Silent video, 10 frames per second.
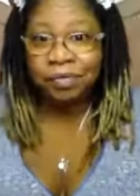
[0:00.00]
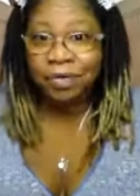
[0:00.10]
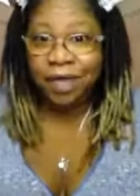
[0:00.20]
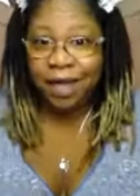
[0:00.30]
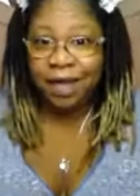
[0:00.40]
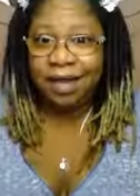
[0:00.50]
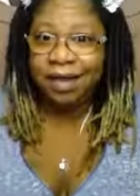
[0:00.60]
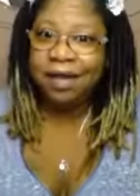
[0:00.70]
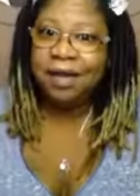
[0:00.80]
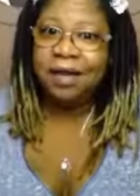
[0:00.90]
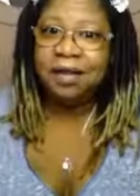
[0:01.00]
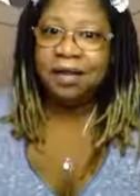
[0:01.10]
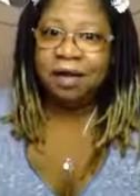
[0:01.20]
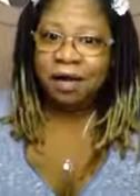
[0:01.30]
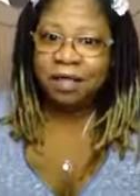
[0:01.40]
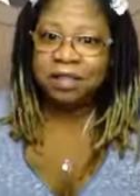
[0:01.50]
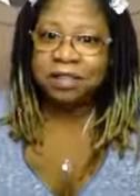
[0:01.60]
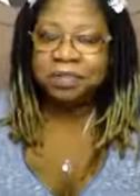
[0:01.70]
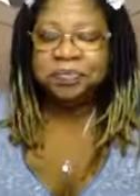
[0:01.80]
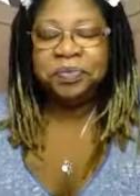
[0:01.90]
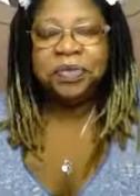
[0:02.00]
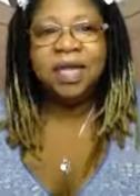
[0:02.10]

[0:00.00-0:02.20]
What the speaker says: Yeah, awesome.